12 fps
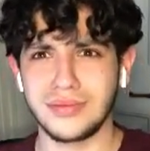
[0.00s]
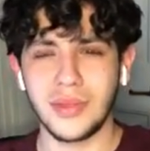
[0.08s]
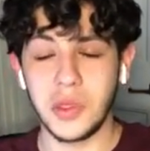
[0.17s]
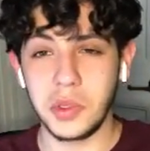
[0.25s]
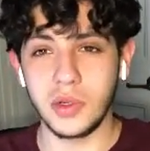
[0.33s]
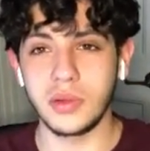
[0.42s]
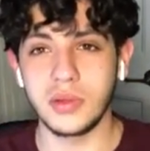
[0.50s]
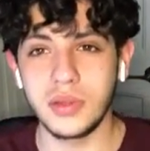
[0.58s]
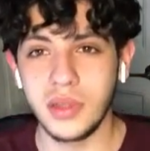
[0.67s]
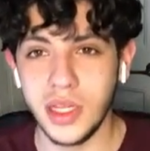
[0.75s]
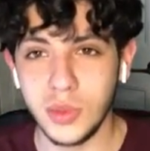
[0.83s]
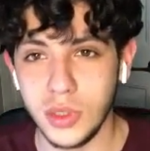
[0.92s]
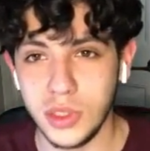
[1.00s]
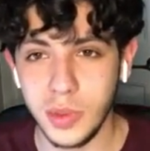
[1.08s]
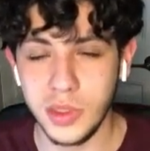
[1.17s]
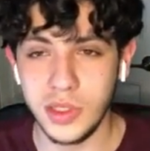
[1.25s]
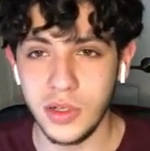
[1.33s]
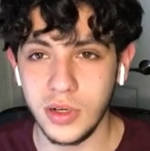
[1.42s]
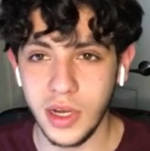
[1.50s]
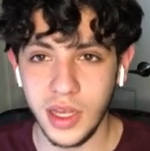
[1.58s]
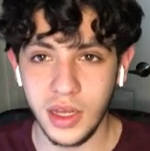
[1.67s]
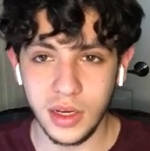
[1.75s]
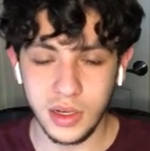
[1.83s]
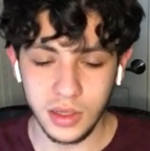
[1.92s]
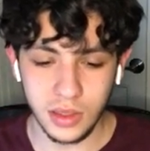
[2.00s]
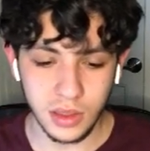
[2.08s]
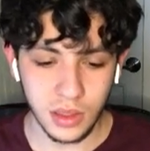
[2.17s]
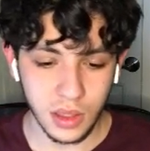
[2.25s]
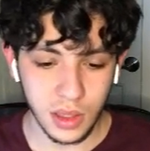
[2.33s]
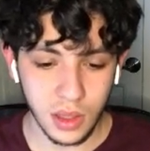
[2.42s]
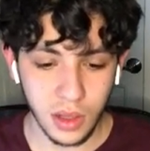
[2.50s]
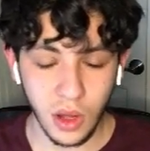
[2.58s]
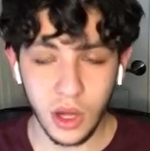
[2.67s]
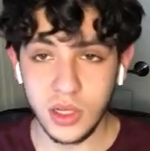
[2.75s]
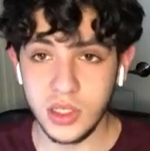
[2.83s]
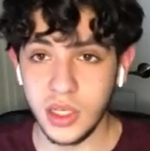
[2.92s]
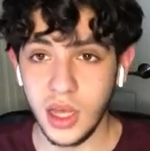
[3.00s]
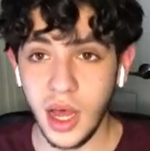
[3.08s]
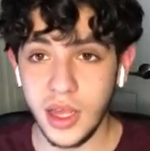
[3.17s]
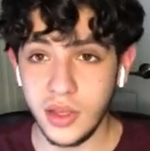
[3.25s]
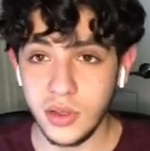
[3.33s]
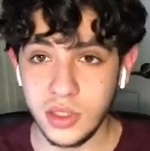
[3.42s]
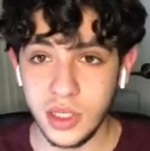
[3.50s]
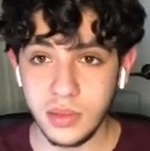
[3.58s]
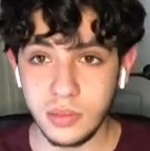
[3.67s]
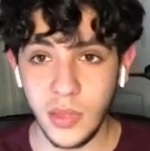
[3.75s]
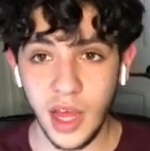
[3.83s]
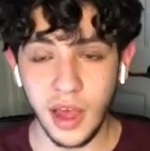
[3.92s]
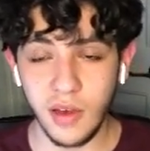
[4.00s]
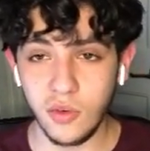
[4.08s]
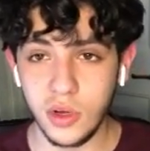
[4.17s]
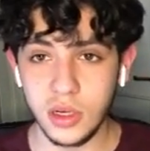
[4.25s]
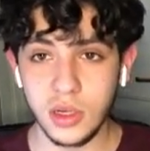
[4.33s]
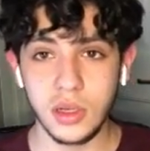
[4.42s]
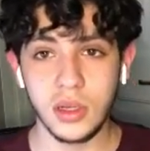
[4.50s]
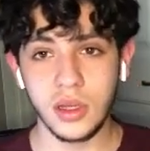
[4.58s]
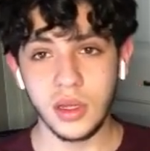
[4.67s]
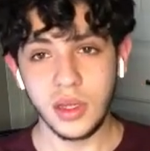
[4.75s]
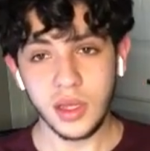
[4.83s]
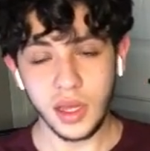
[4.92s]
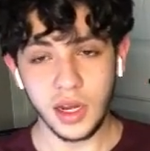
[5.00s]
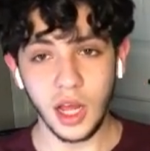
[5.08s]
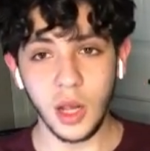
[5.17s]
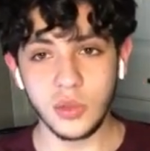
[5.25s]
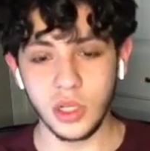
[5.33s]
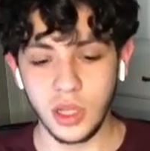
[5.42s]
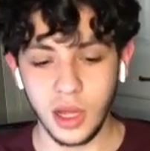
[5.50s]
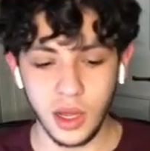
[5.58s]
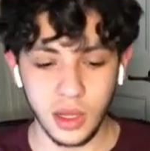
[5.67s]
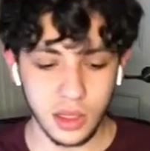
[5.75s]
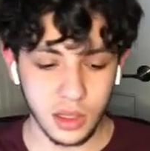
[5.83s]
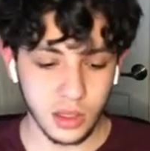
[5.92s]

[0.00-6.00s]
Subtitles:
I mean, that's what it's supposed to do, right? And honestly, I use it. I have one, and it helps a lot.